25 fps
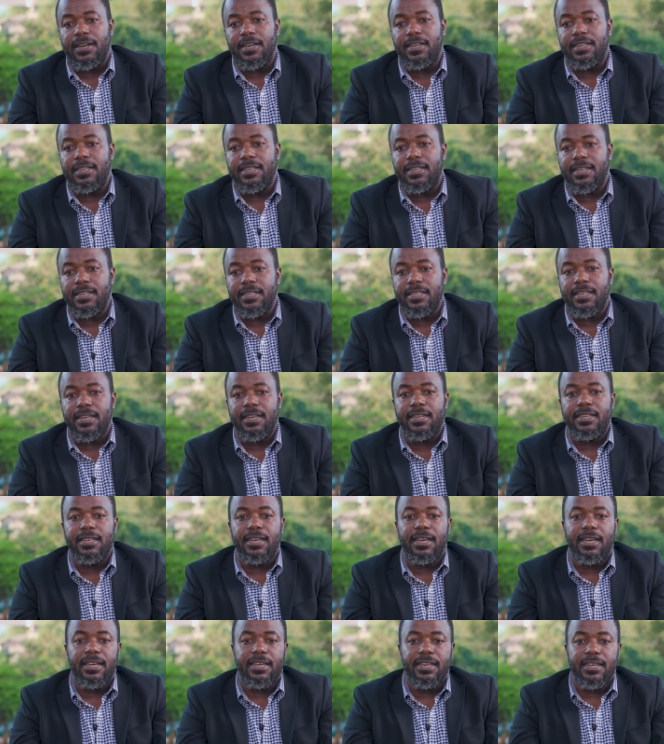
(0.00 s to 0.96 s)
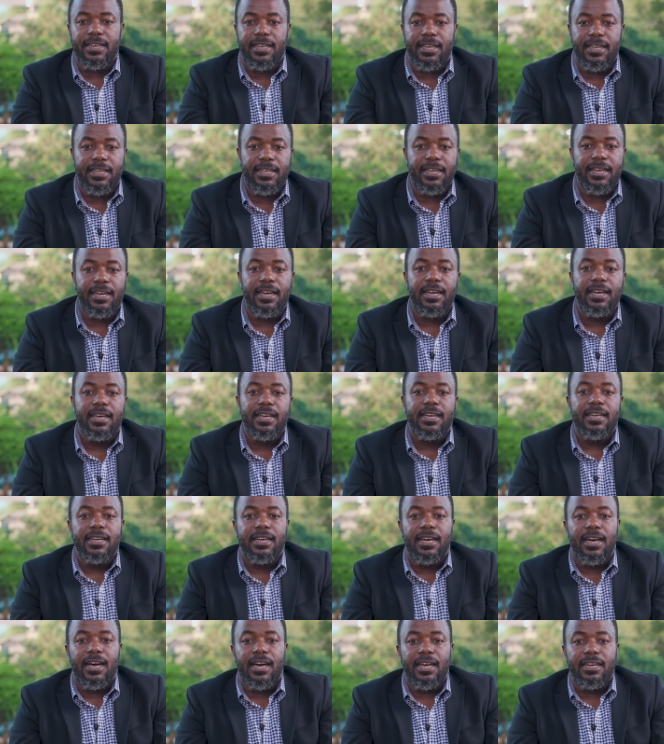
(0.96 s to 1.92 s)
in Tanzania, in Kenya,
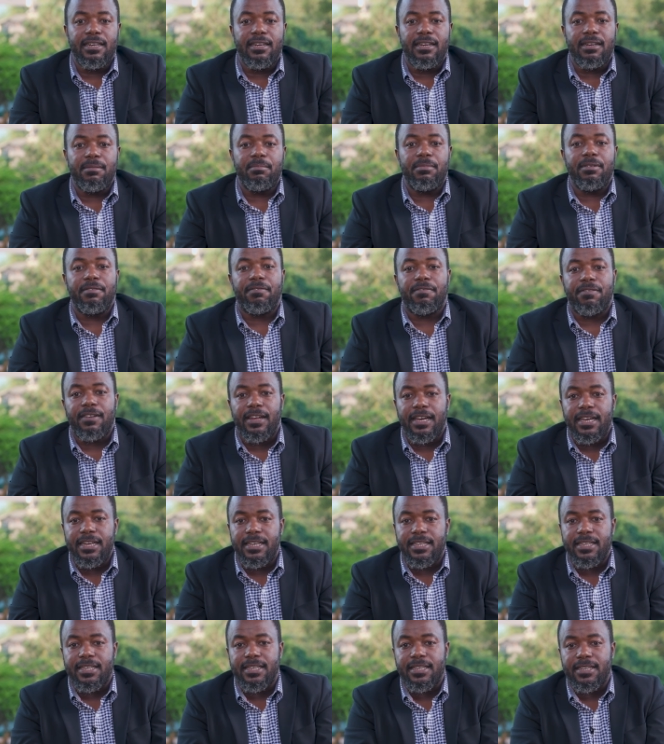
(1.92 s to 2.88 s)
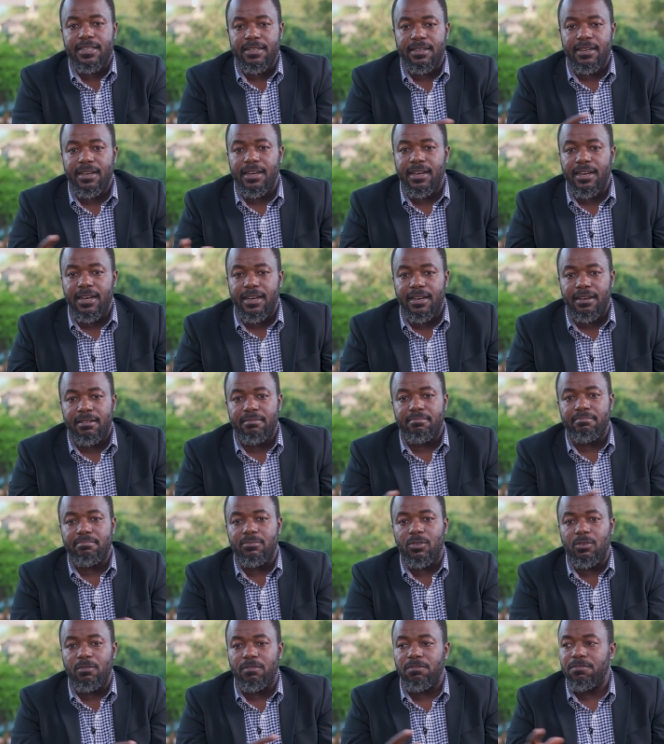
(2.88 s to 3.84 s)
and there will be flights
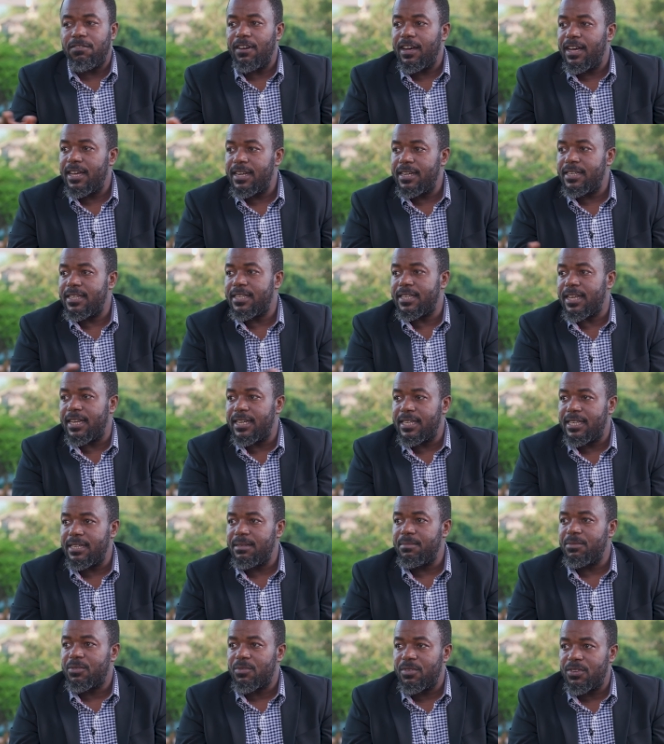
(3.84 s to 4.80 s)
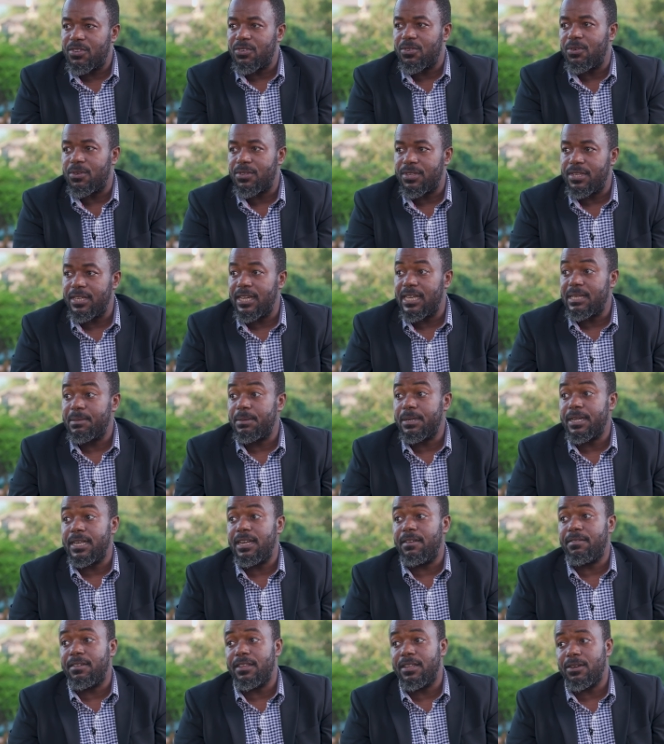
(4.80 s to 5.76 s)
of fans and teams crisscrossing,
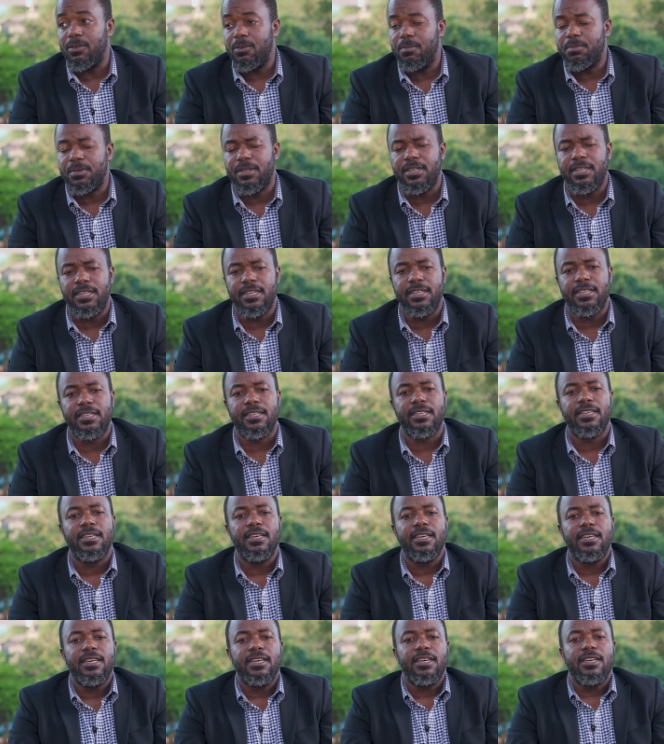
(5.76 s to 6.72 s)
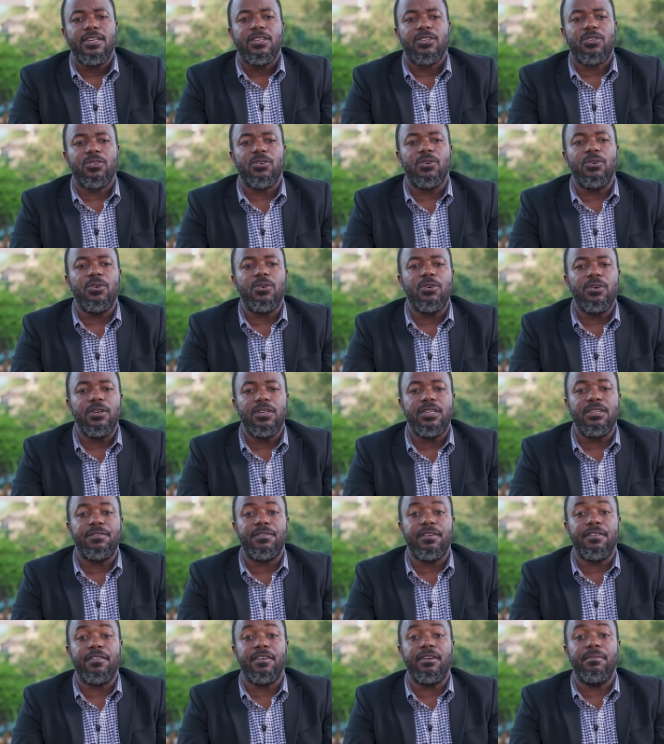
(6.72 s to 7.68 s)
especially after the group stages. So it
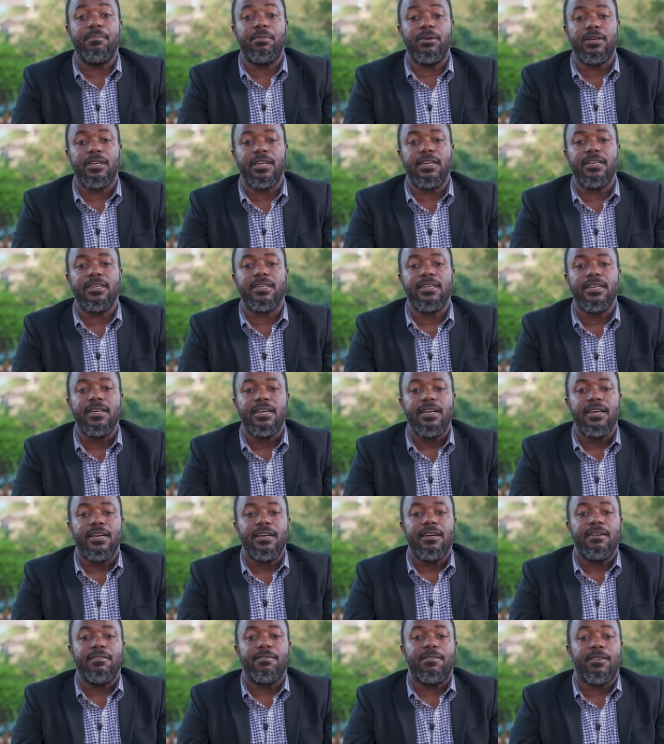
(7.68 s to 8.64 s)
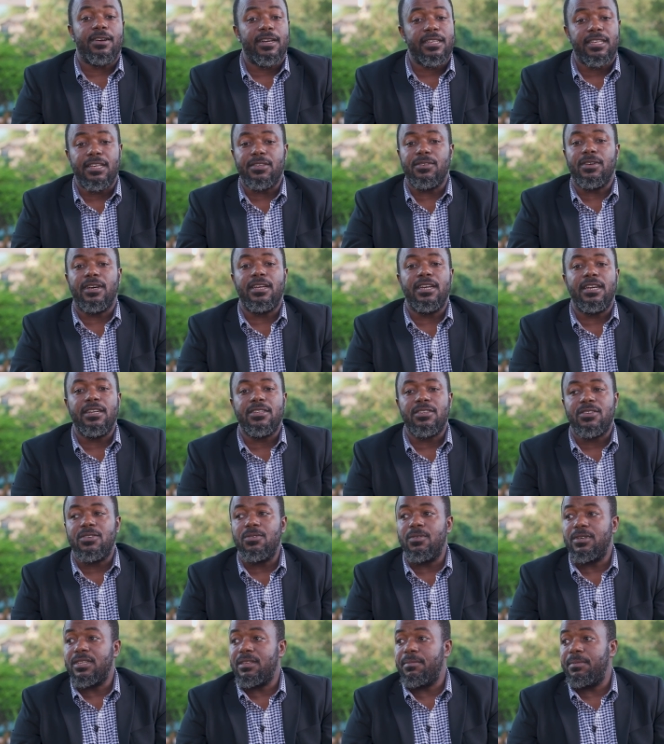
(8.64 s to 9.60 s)
is very, very important for us as Ugandans
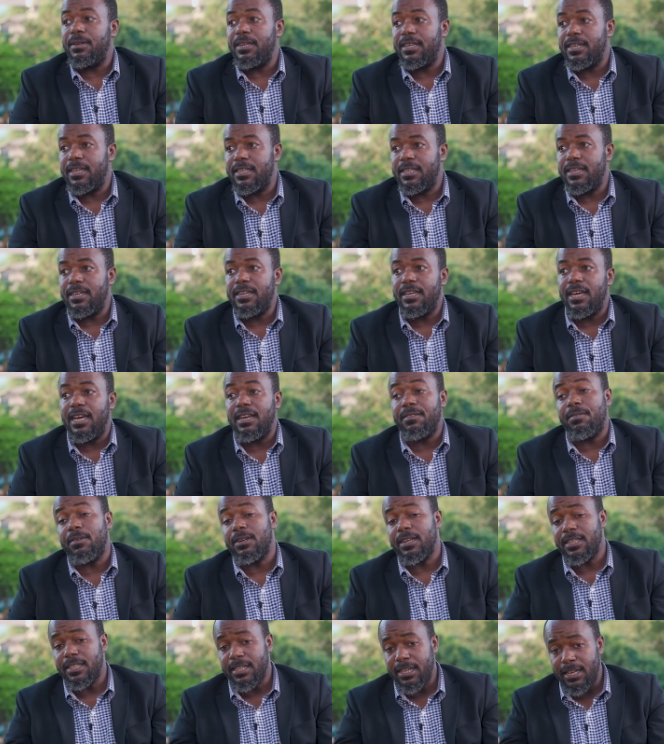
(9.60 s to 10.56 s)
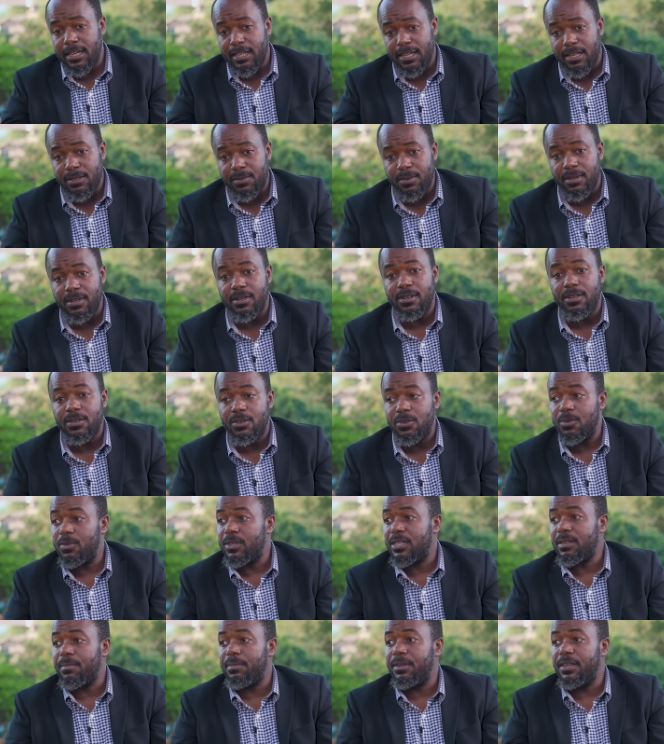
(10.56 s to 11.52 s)
to know what's happening in Tanzania, and for Tanzanians as well to know
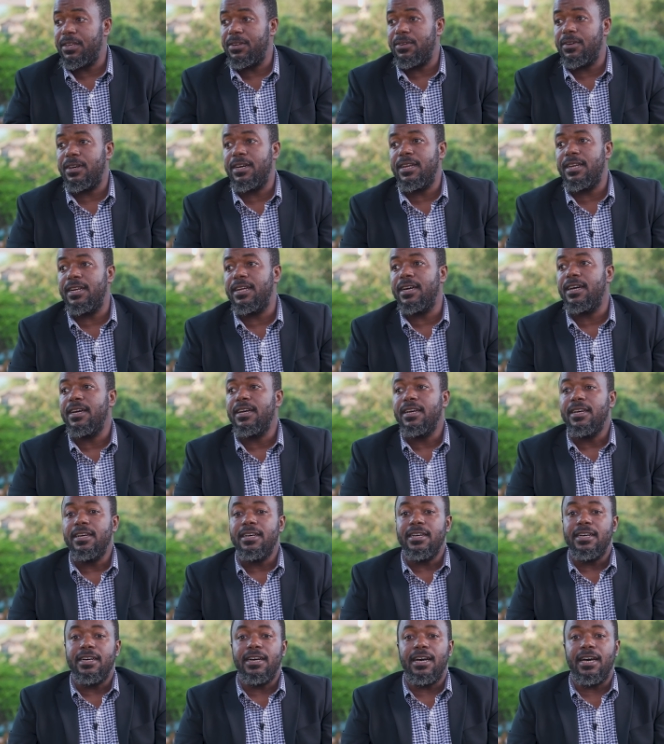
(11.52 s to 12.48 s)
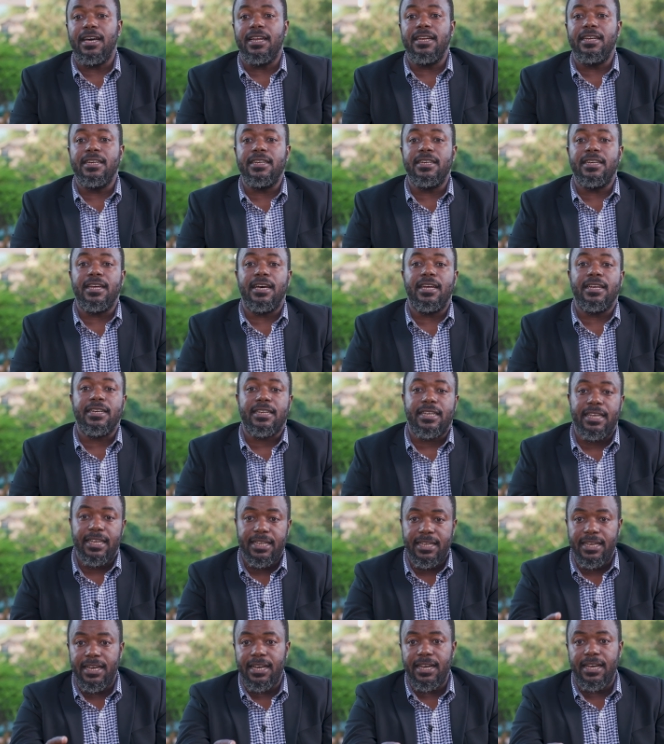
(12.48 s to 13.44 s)
what's happening in Uganda. Yeah. and
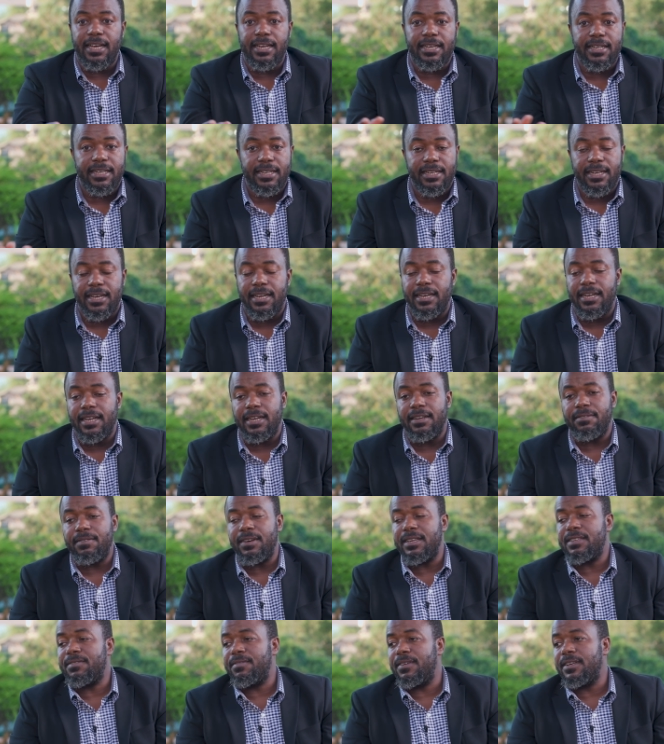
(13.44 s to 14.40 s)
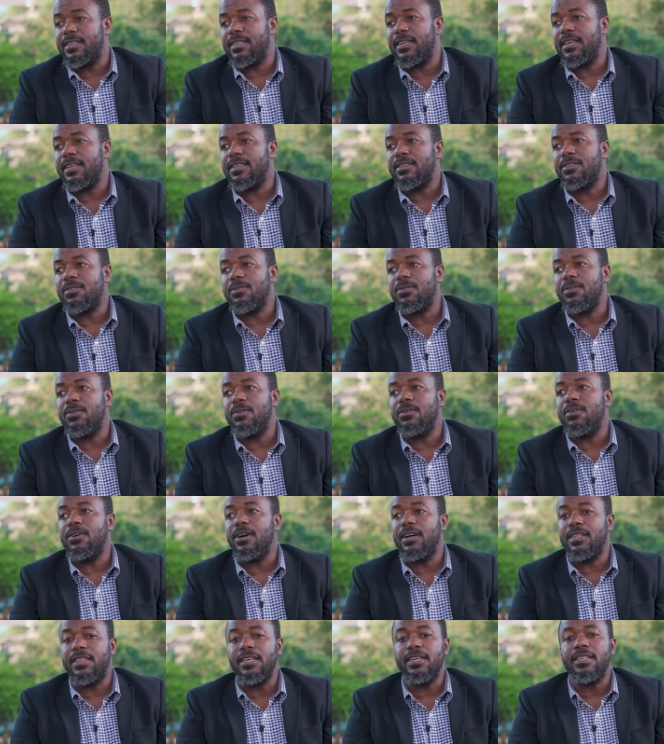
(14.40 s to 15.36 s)
Kenya and vice versa.
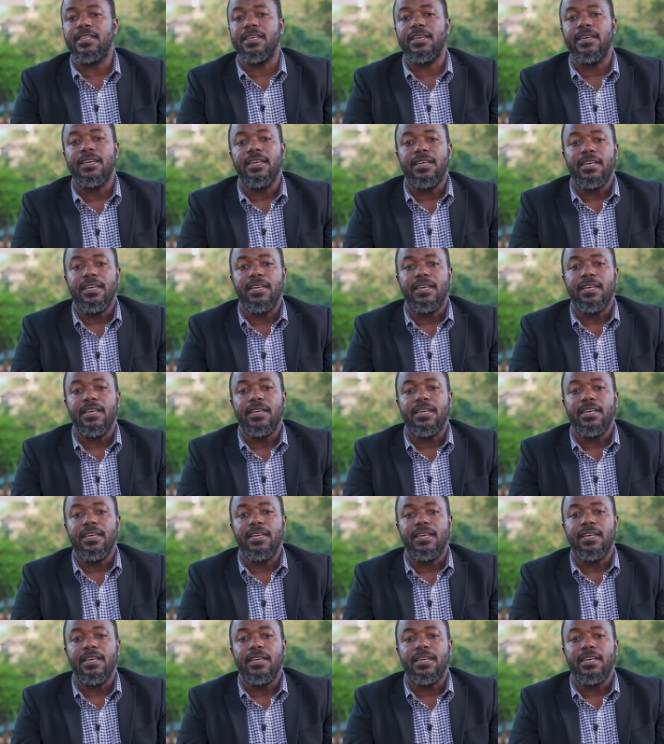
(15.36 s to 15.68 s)
So I think